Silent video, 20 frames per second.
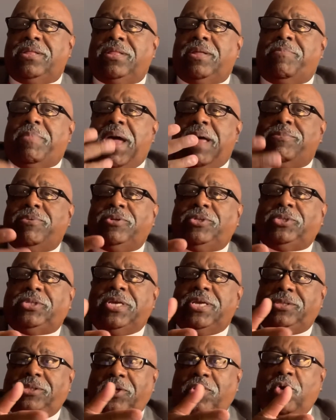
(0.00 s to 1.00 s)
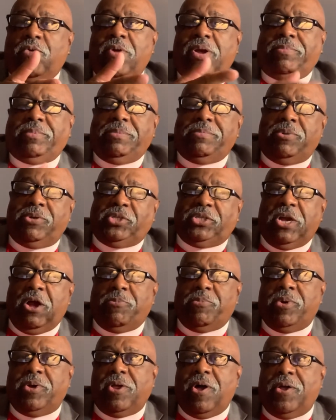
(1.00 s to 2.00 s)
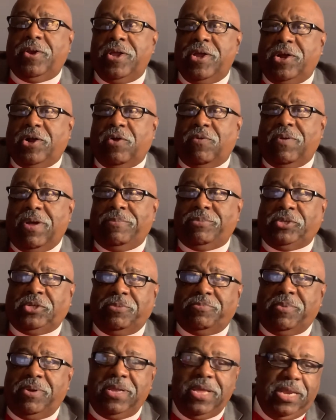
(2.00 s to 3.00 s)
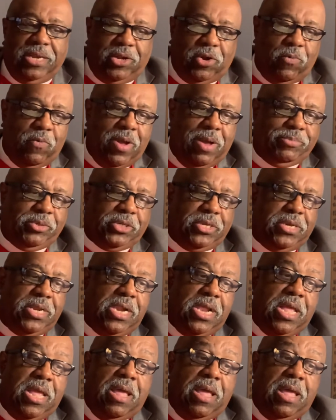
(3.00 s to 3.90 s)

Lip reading: The Bible says the corruptible shall put on incorruption.